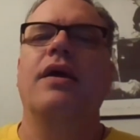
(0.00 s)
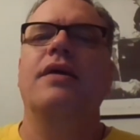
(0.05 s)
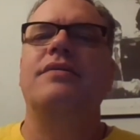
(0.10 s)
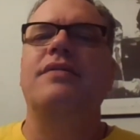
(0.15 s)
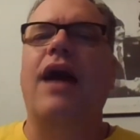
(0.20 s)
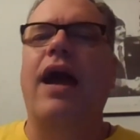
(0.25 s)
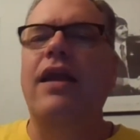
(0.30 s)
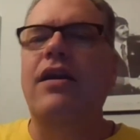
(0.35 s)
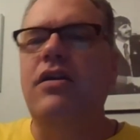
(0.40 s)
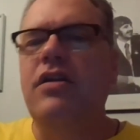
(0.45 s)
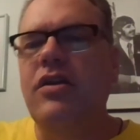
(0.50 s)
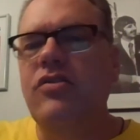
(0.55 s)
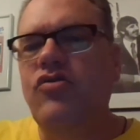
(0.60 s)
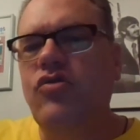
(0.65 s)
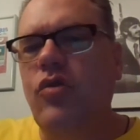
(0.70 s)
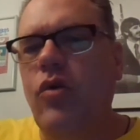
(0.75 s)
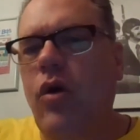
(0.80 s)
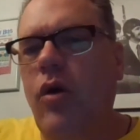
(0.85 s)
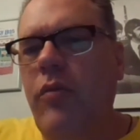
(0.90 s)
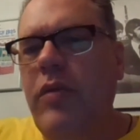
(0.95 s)
Tighter
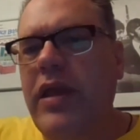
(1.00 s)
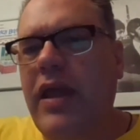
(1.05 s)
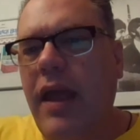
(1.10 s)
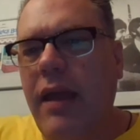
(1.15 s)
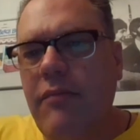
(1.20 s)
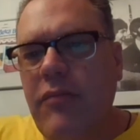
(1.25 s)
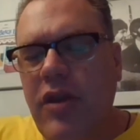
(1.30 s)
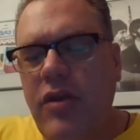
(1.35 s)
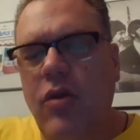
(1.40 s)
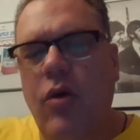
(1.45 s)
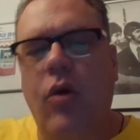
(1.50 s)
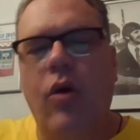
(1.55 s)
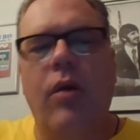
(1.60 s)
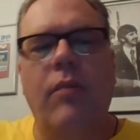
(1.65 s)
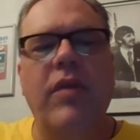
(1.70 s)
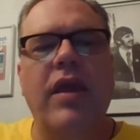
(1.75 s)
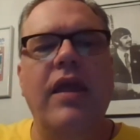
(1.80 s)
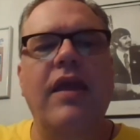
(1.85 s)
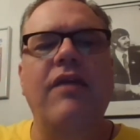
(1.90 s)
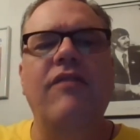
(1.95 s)
control became the
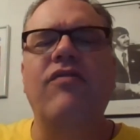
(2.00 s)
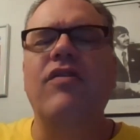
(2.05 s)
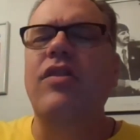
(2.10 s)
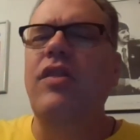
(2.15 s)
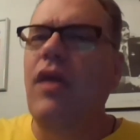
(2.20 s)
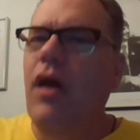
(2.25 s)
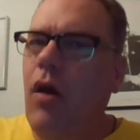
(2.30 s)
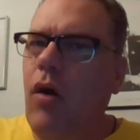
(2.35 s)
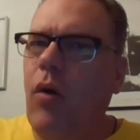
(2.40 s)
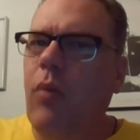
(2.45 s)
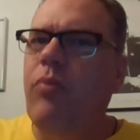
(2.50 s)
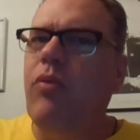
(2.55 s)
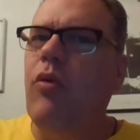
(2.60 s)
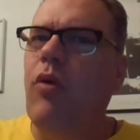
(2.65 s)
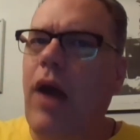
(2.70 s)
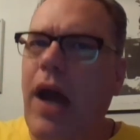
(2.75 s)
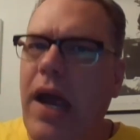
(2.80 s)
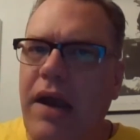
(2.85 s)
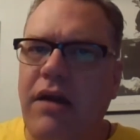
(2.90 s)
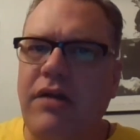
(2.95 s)
norm, even though
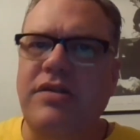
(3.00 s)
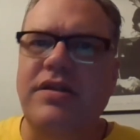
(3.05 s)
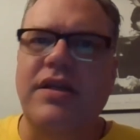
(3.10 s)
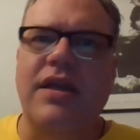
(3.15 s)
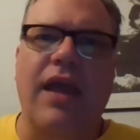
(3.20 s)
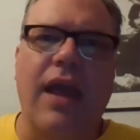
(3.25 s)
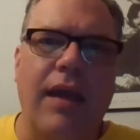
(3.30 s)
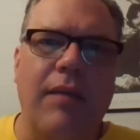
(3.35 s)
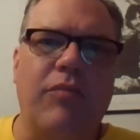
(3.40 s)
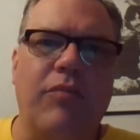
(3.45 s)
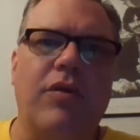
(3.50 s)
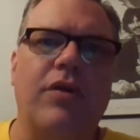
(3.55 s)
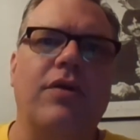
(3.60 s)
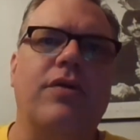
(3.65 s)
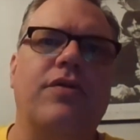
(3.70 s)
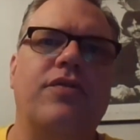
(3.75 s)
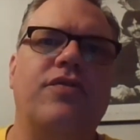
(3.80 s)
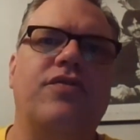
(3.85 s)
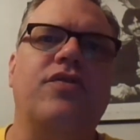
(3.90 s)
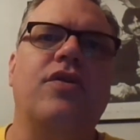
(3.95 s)
prior to
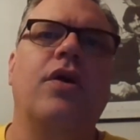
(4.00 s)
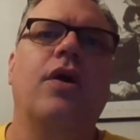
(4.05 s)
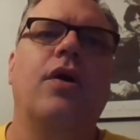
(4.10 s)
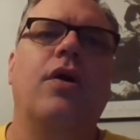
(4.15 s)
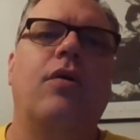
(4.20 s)
Gabriel's